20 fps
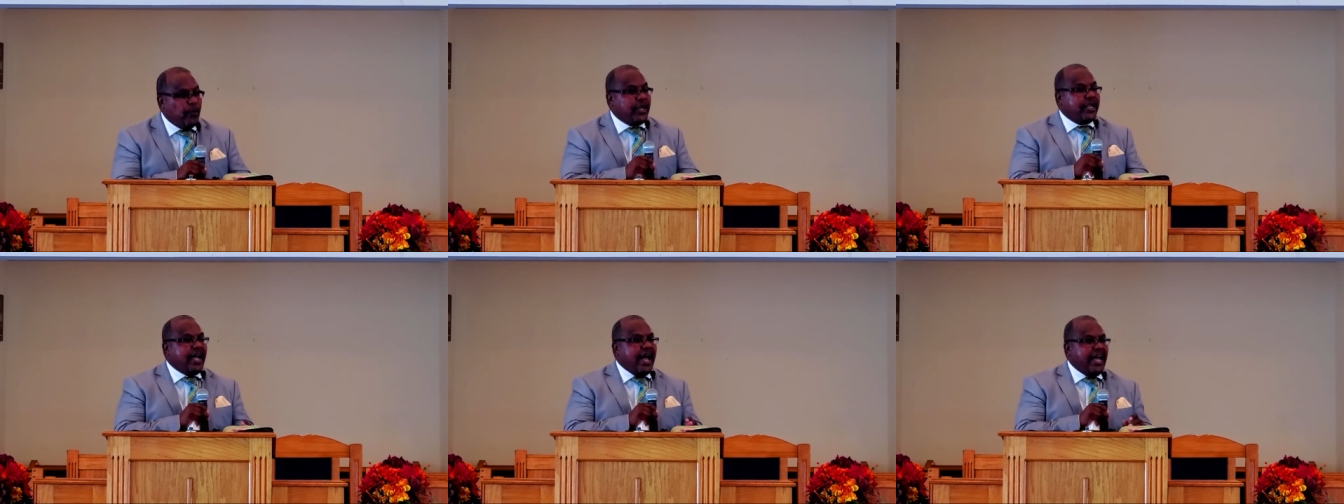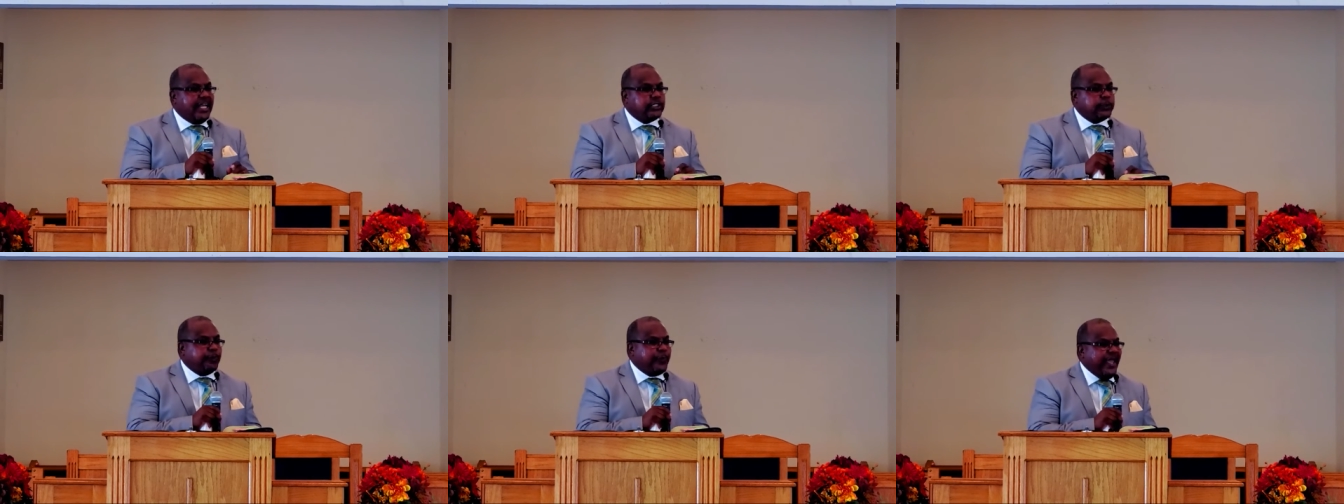When
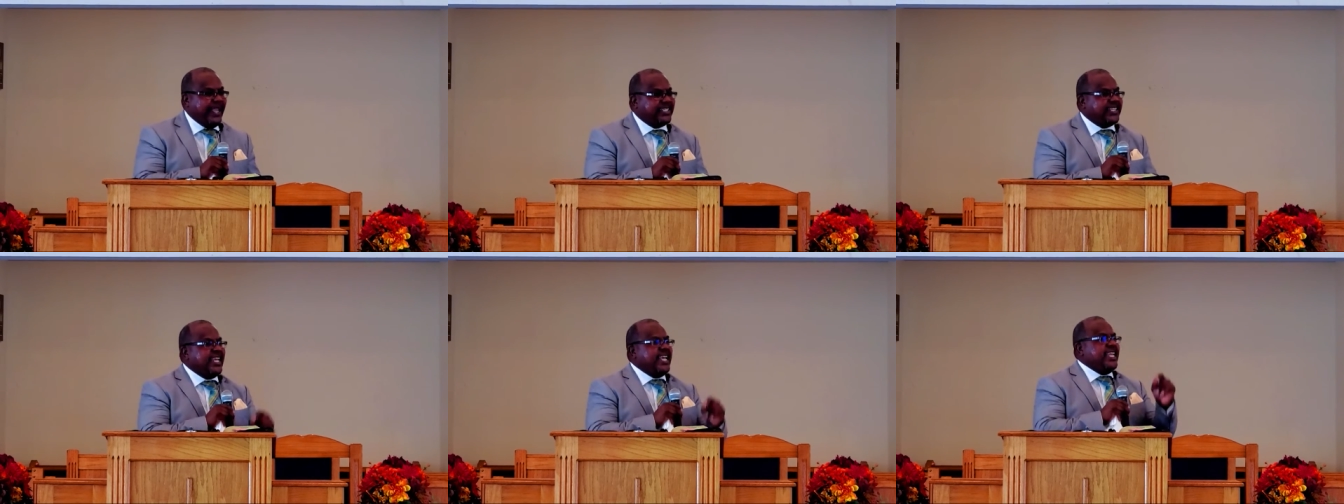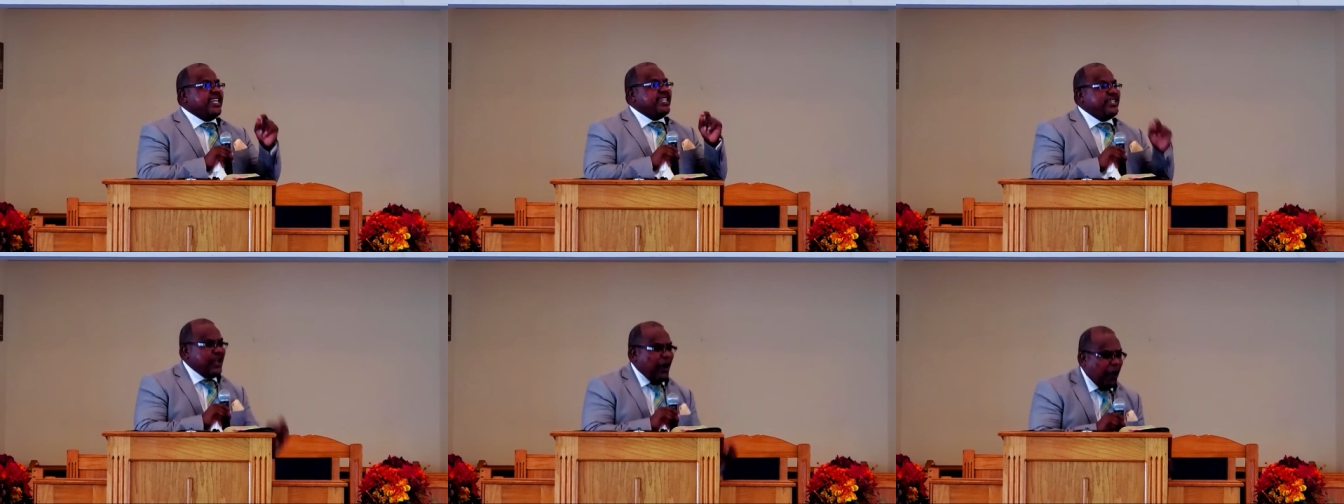God
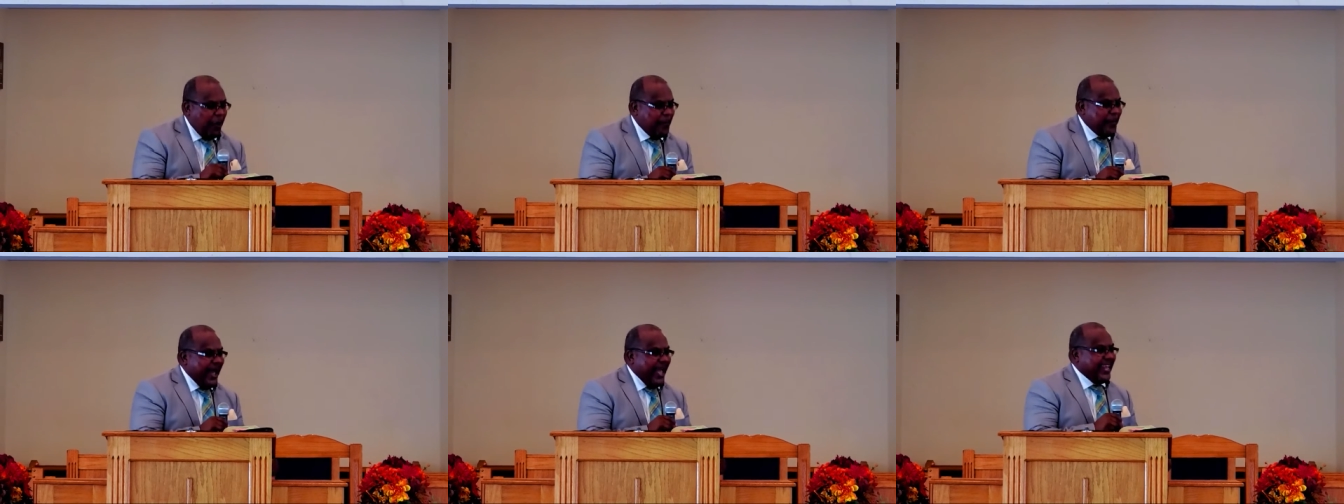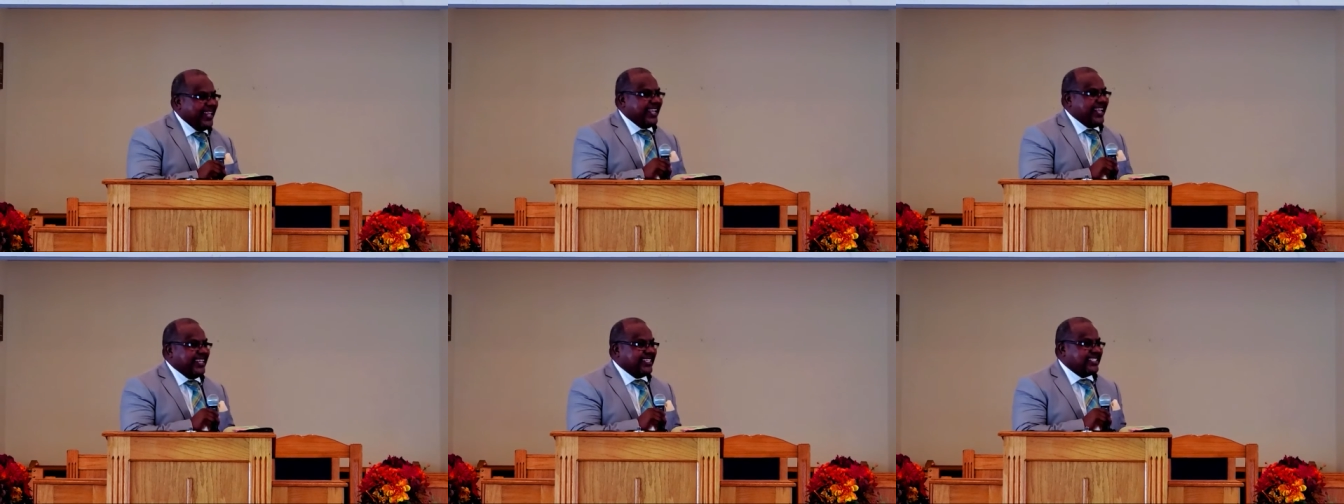speaks,
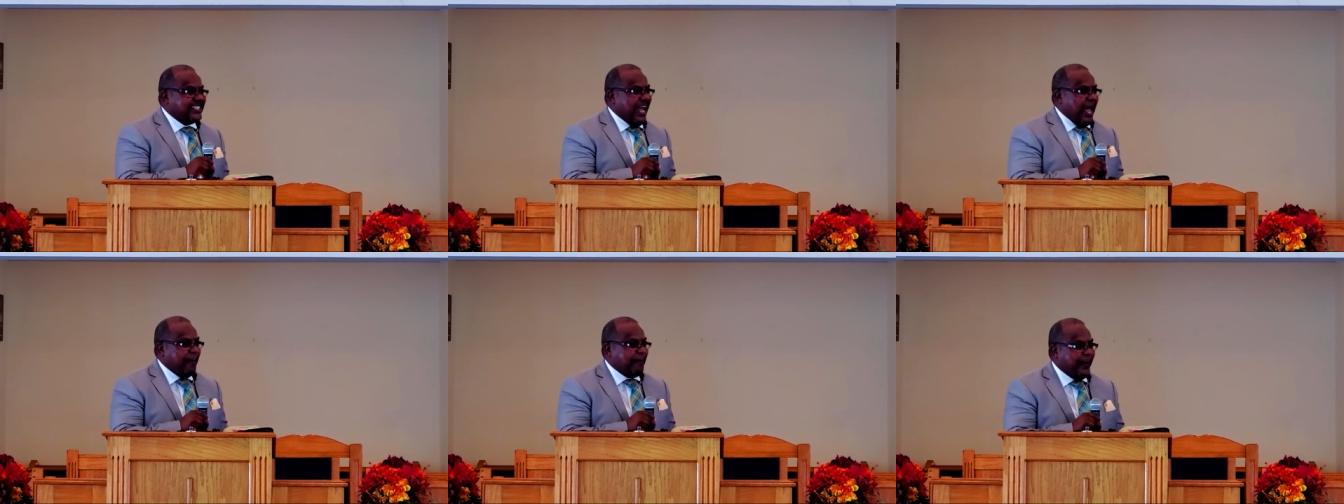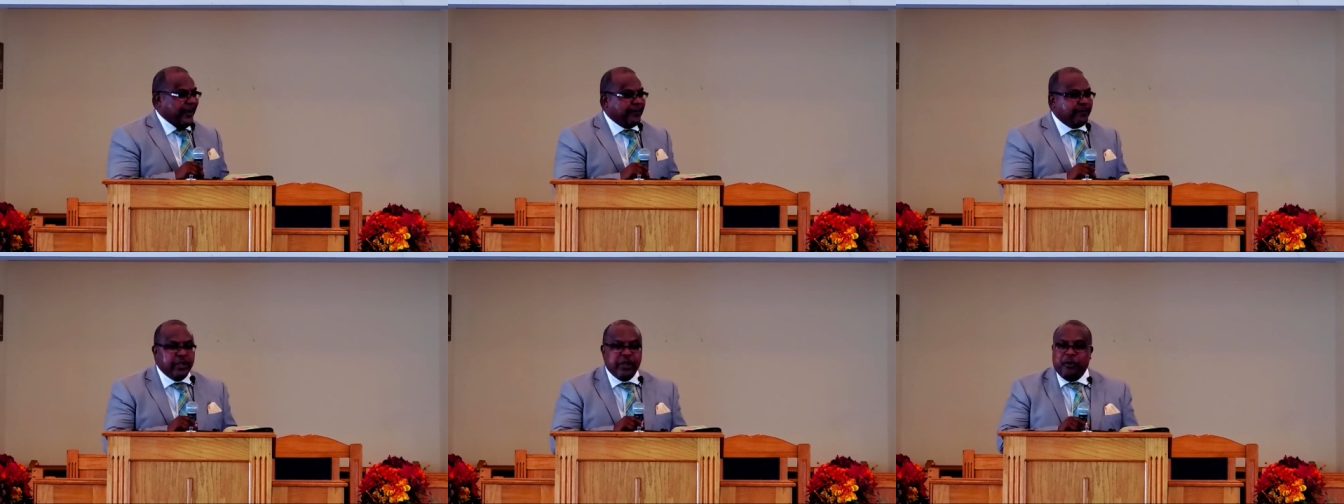nobody can
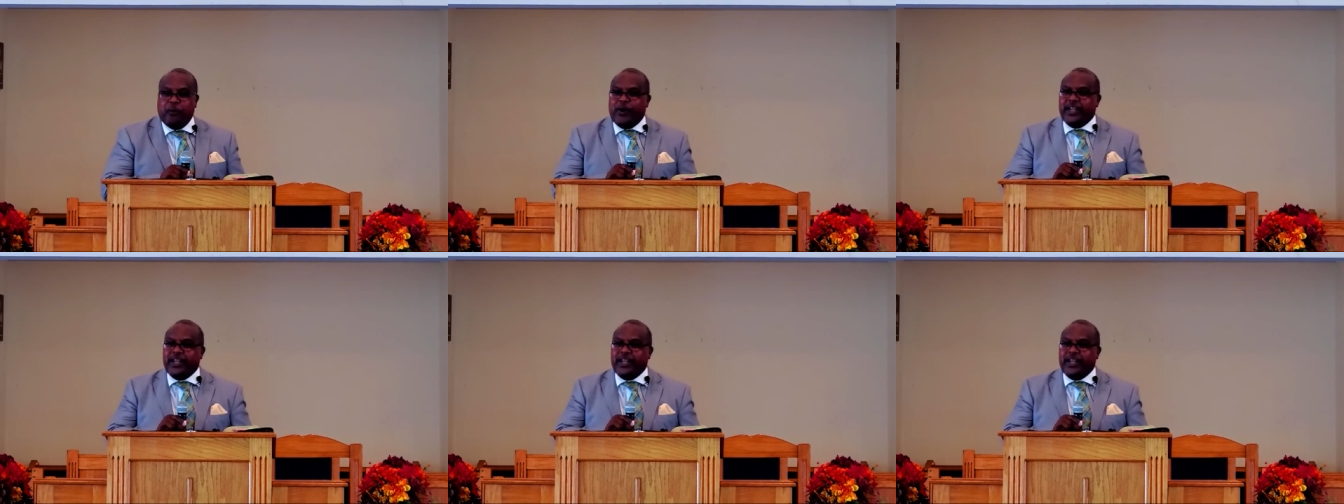stop it.